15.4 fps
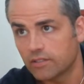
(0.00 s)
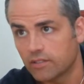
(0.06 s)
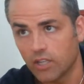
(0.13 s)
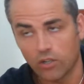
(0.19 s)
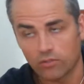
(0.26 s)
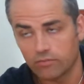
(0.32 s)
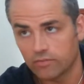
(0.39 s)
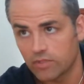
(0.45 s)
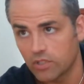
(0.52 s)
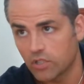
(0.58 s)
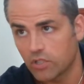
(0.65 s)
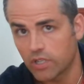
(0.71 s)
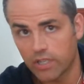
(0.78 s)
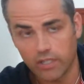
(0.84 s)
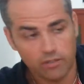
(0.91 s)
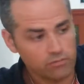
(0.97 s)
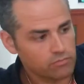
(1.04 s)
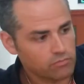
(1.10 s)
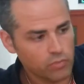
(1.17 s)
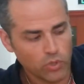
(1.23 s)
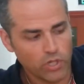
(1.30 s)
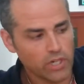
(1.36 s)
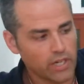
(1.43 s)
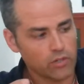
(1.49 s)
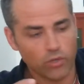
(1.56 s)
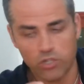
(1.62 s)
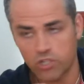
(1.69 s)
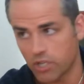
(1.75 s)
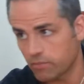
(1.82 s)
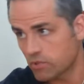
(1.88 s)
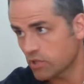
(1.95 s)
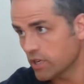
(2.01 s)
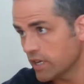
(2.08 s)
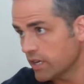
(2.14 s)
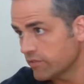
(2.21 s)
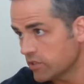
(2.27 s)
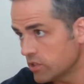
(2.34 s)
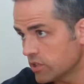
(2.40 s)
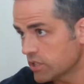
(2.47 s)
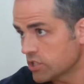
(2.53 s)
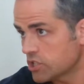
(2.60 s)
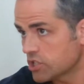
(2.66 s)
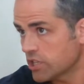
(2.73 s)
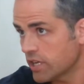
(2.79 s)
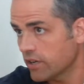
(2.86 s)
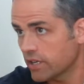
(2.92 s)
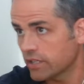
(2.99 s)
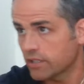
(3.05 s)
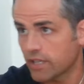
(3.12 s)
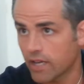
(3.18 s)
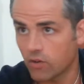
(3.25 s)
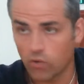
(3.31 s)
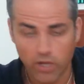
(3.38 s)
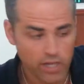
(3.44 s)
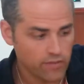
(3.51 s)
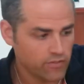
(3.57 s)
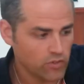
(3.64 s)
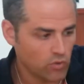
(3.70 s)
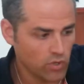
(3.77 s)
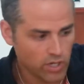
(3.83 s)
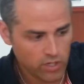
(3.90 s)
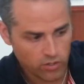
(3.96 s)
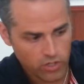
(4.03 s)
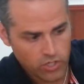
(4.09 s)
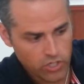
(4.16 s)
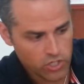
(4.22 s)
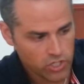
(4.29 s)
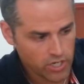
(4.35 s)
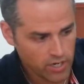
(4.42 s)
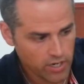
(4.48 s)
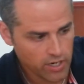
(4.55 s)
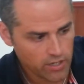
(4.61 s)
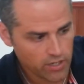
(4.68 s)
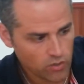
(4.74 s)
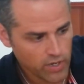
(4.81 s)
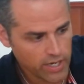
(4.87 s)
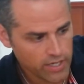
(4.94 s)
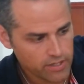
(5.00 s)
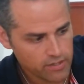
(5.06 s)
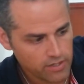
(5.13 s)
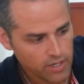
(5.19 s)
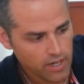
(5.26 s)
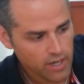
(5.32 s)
No, you can put it onto a jump drive and you can share it that way if you want, or you can share it other ways.